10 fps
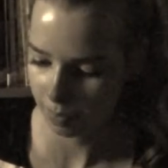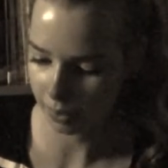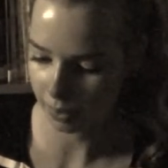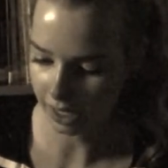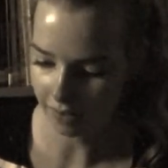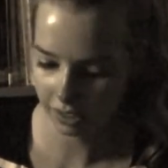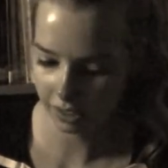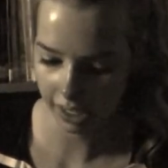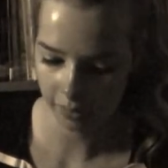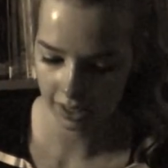But every
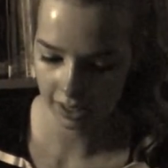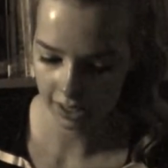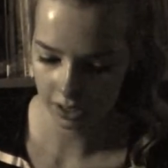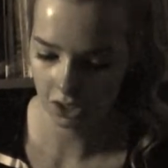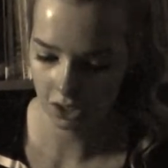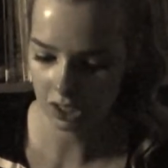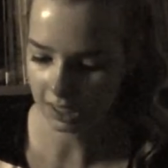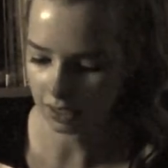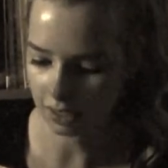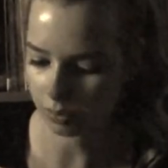now and then, she
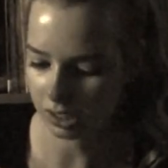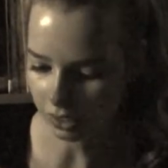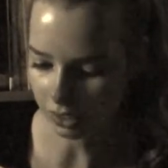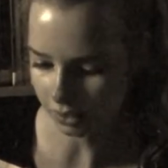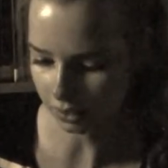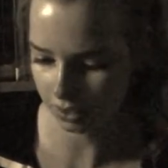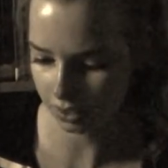still returned,